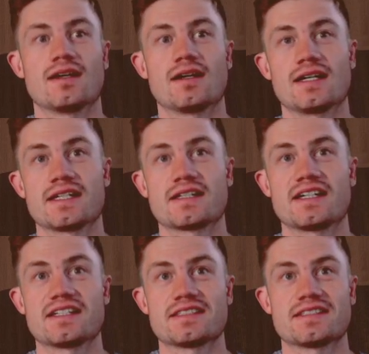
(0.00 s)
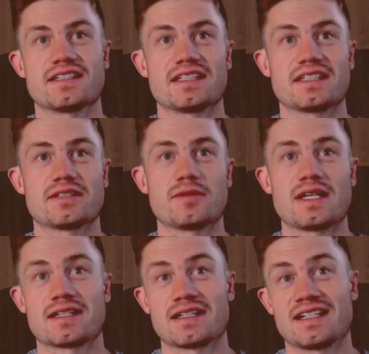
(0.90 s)
Hi guys, and
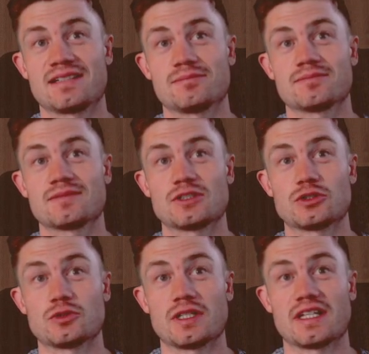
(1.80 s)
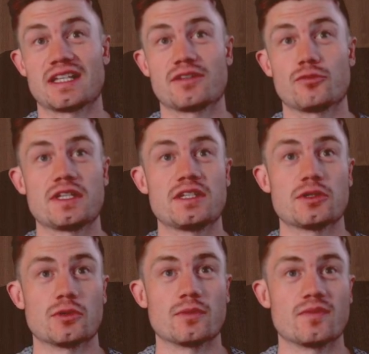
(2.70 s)
welcome to another
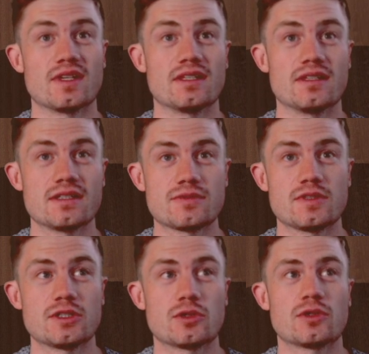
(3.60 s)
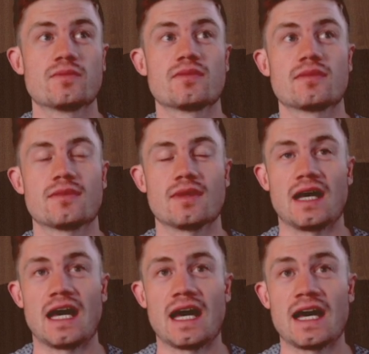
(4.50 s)
video. In this video
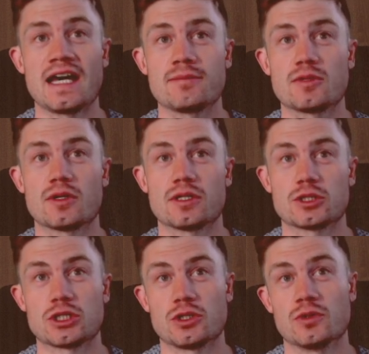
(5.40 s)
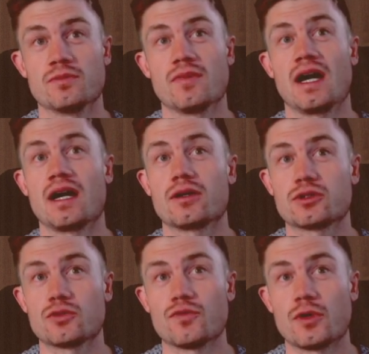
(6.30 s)
I'm gonna show how
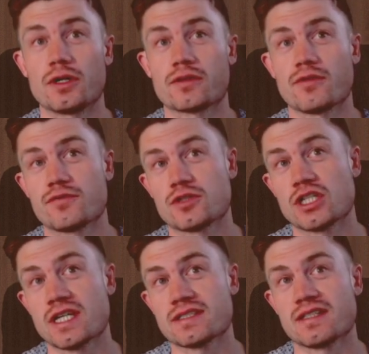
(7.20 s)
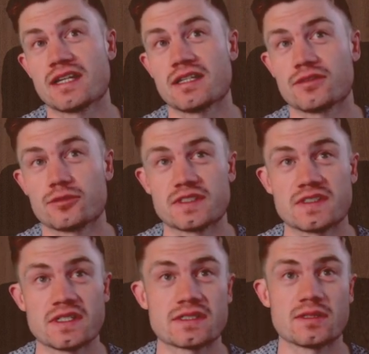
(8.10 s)
to work with chess
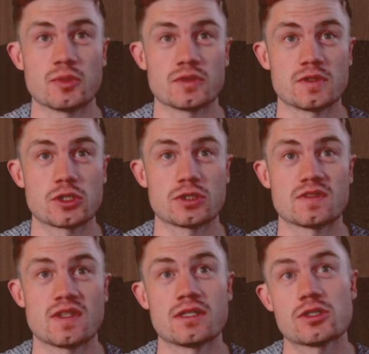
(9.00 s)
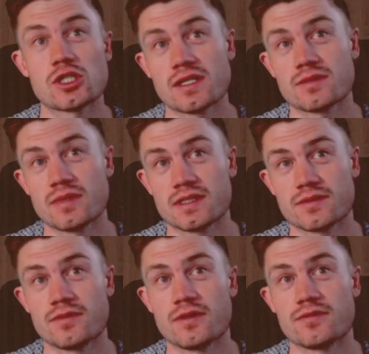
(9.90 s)
960 positions in Chessbase
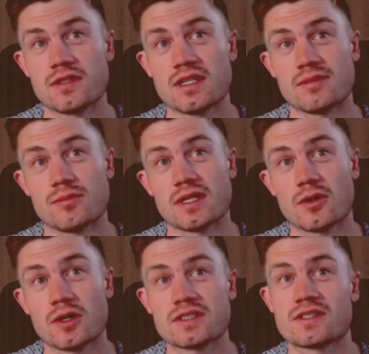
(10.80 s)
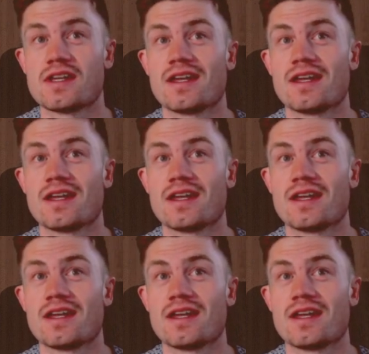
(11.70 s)
15, because